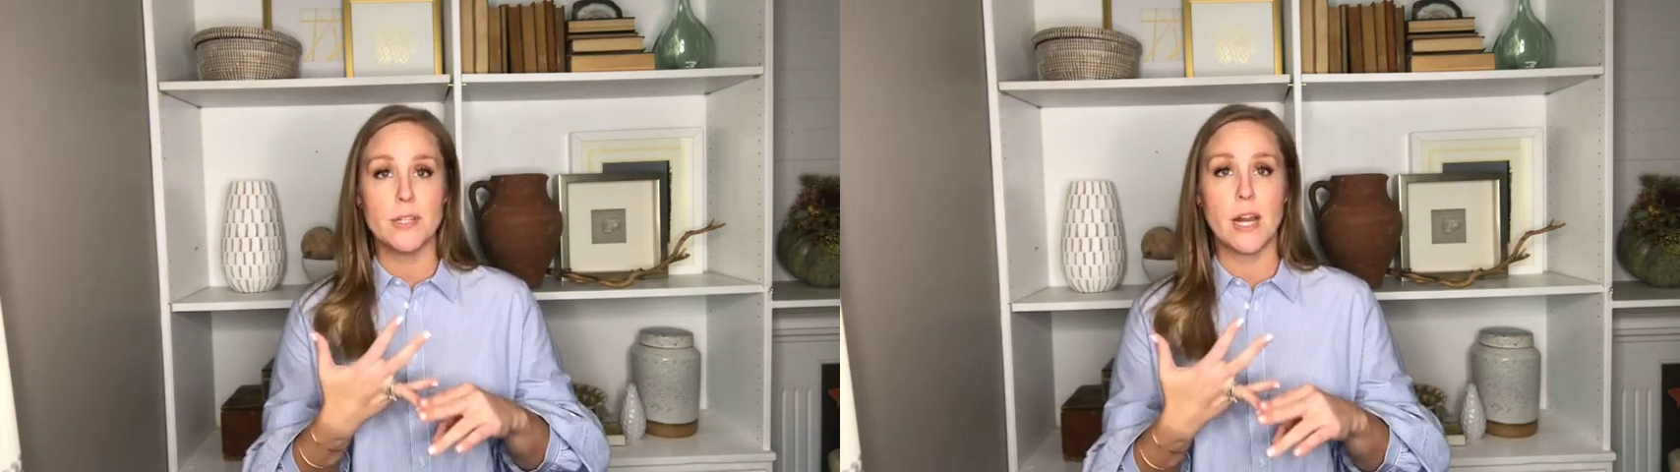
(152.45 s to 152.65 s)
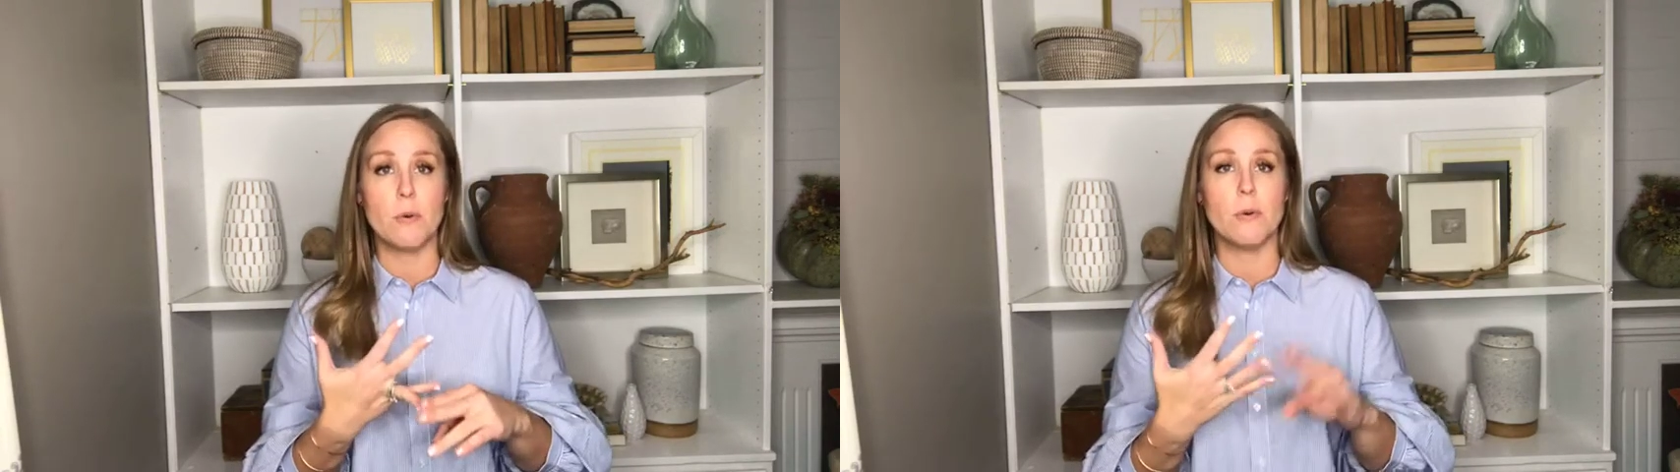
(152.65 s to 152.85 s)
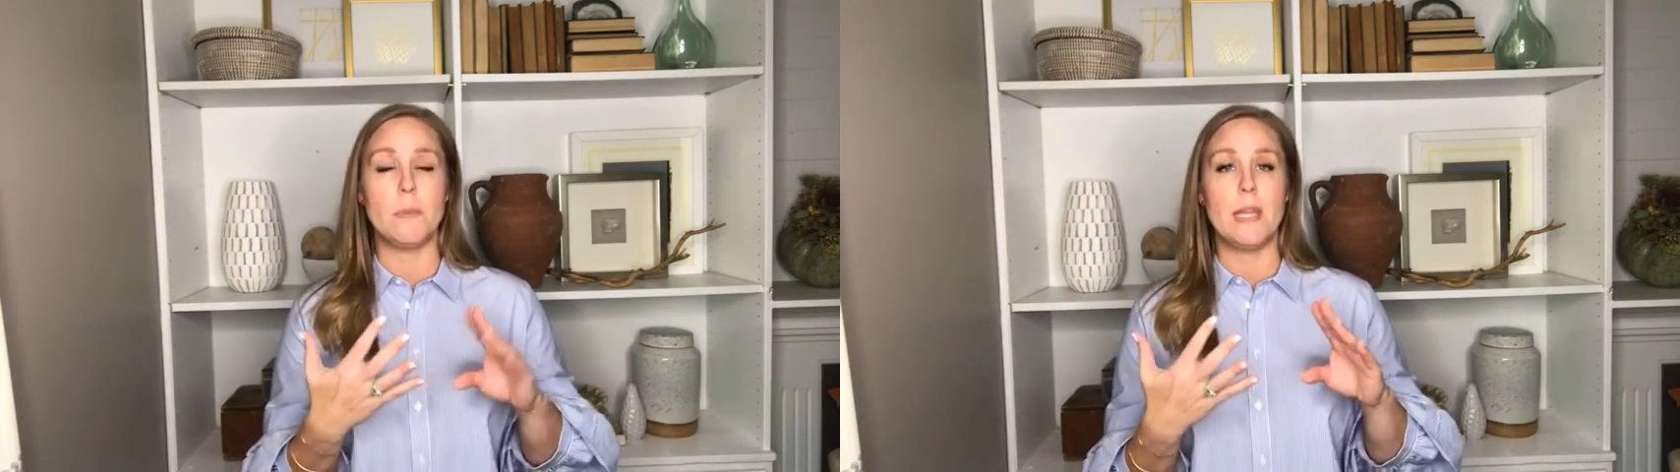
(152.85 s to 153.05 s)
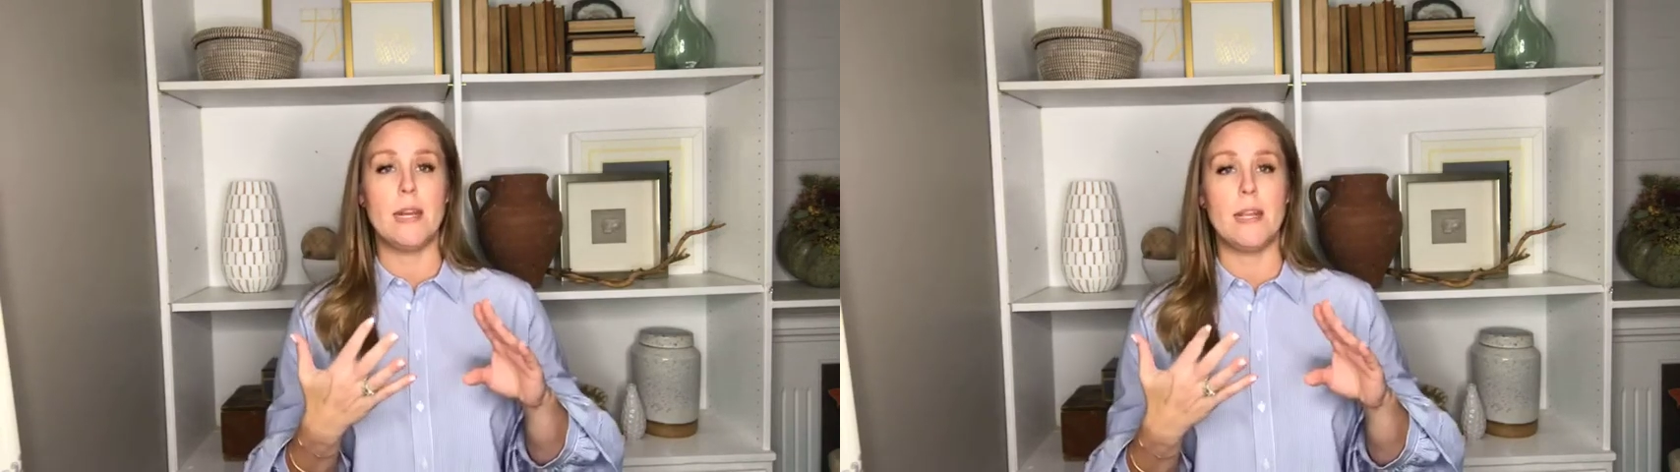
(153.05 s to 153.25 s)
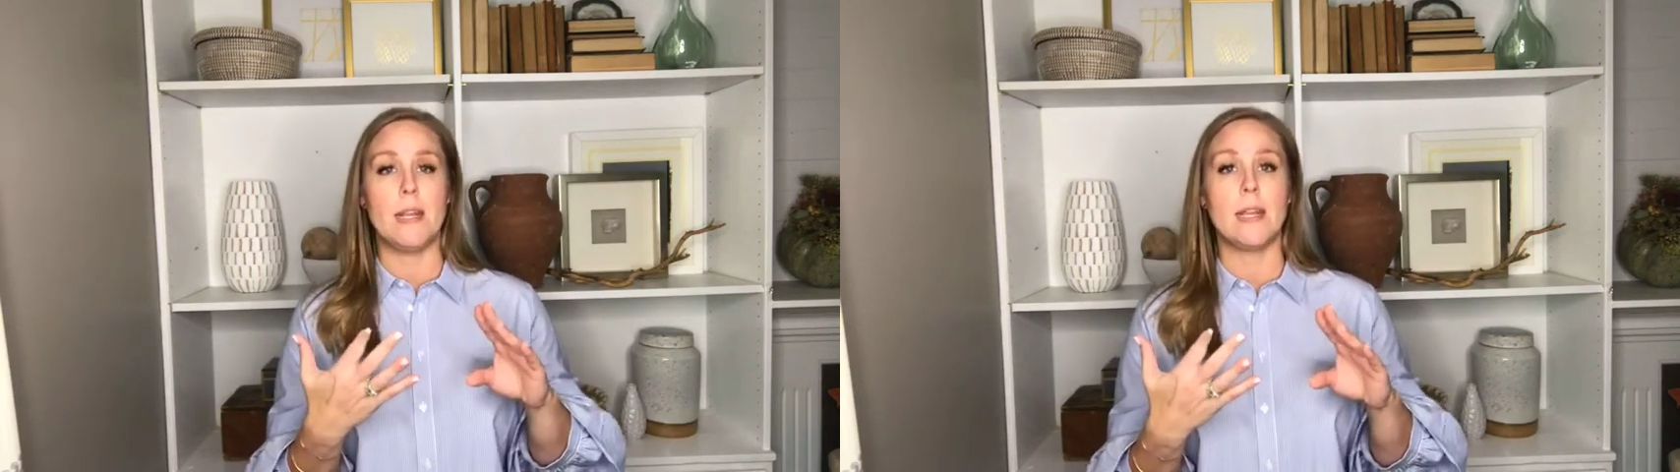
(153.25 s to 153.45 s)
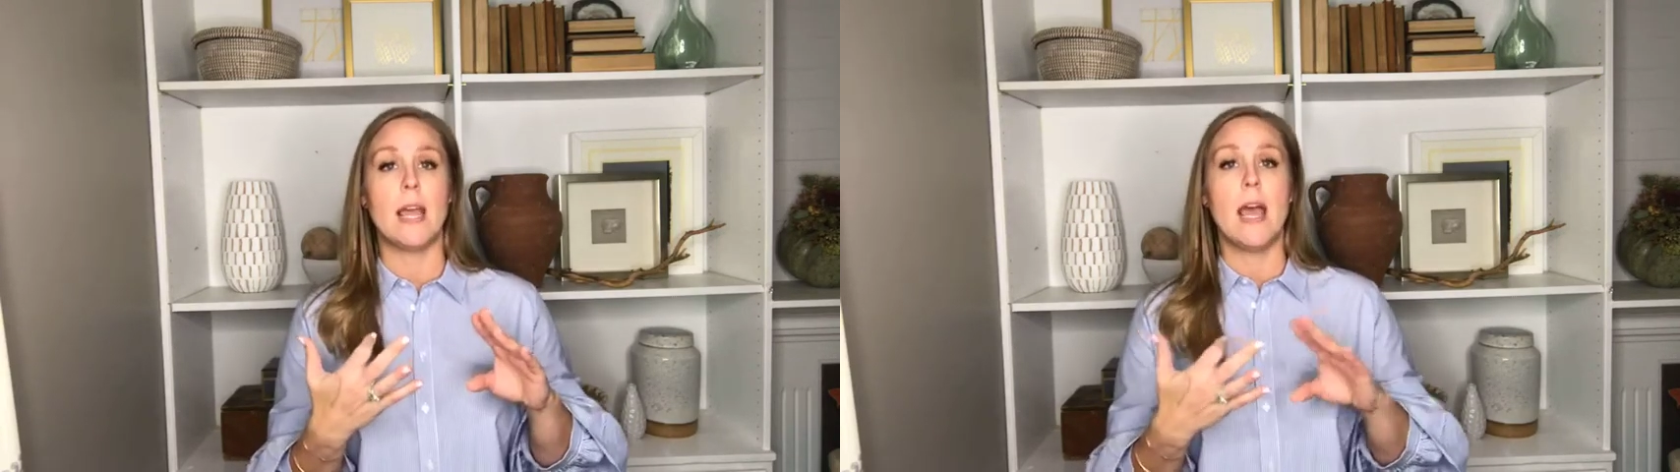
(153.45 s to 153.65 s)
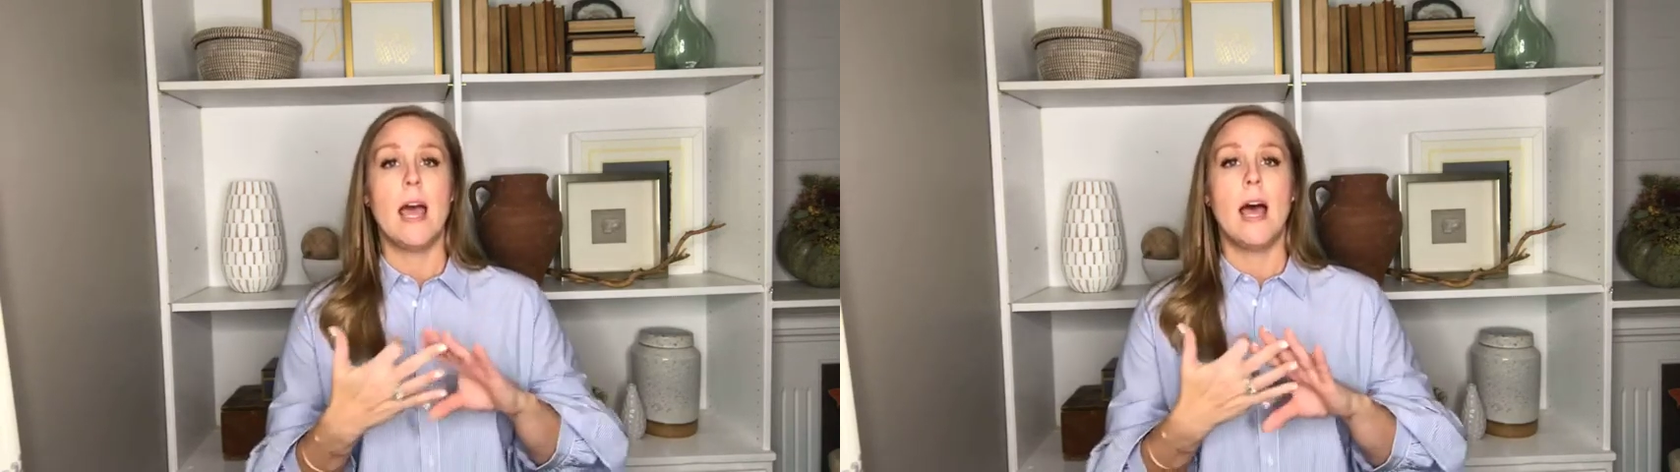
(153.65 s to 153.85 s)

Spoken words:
that are repeating,